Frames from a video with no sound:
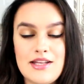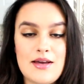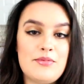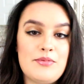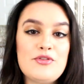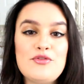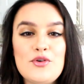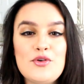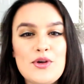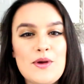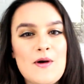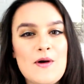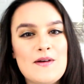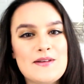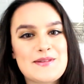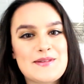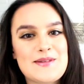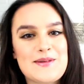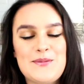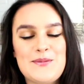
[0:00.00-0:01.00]
Now before you
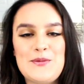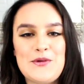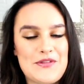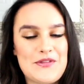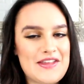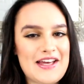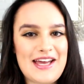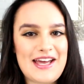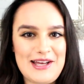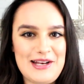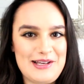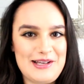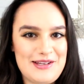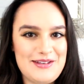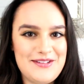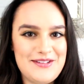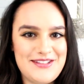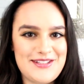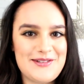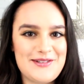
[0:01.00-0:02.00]
ask what the hell are
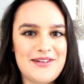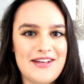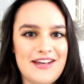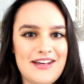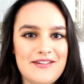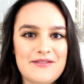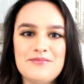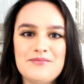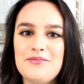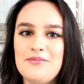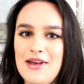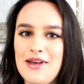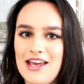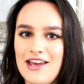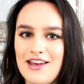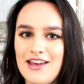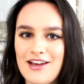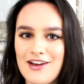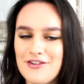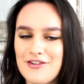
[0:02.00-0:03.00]
you doing
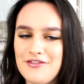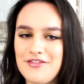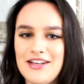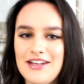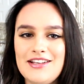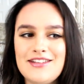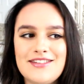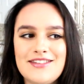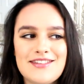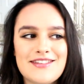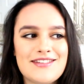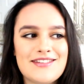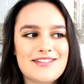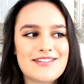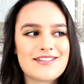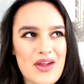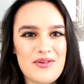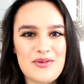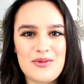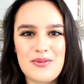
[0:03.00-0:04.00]
making a
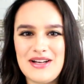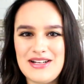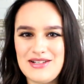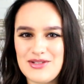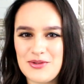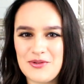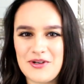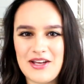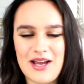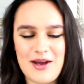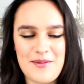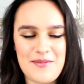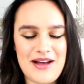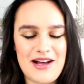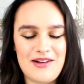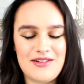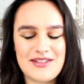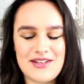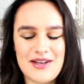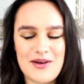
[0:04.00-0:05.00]
feast when talking
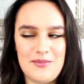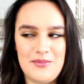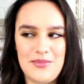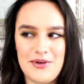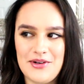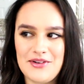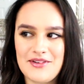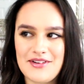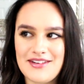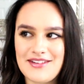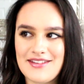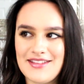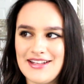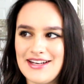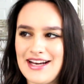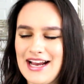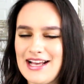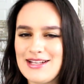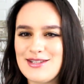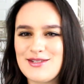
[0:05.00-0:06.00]
about a book
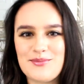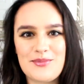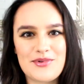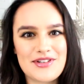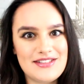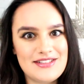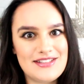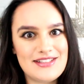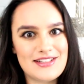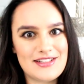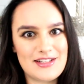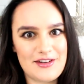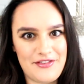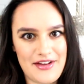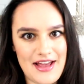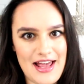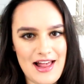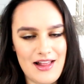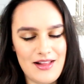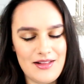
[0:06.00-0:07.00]
that has princes of
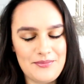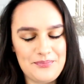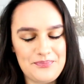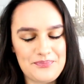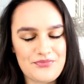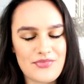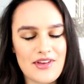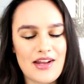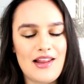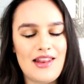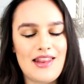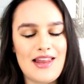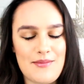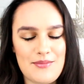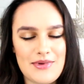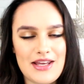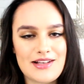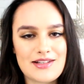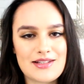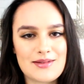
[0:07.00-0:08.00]
hell, let
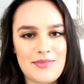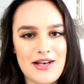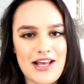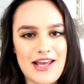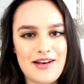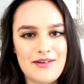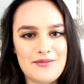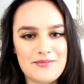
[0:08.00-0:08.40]
me explain.